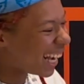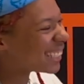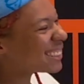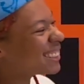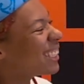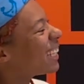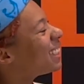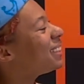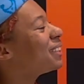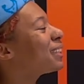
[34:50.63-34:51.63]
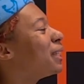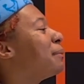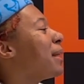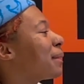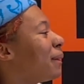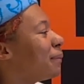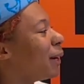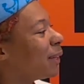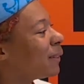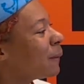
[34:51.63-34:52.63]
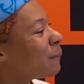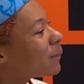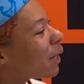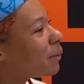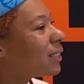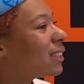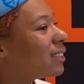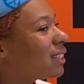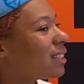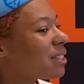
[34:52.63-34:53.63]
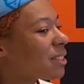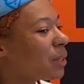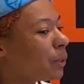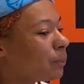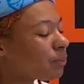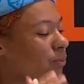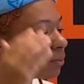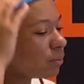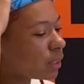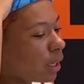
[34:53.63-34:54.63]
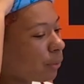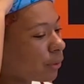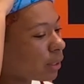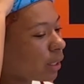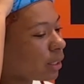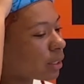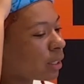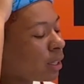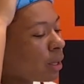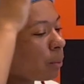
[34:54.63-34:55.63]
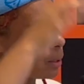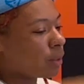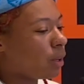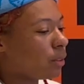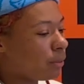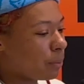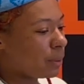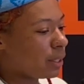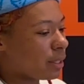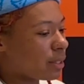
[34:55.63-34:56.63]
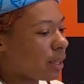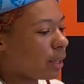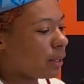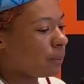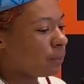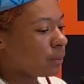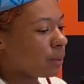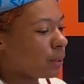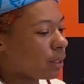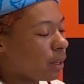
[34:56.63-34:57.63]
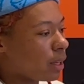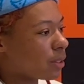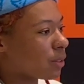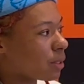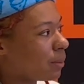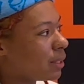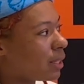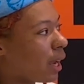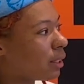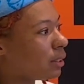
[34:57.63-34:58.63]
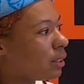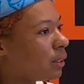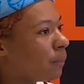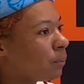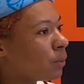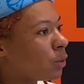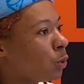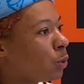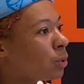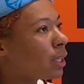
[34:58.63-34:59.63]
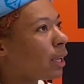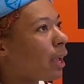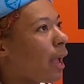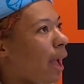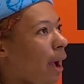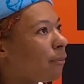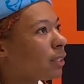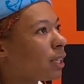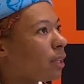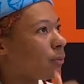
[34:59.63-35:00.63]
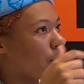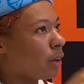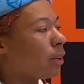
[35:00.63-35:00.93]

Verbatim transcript: I still had the youth in the back of my mind. Yeah. I really did. So I feel like with all of it being said, with the hustler's mentality, you can't advocate for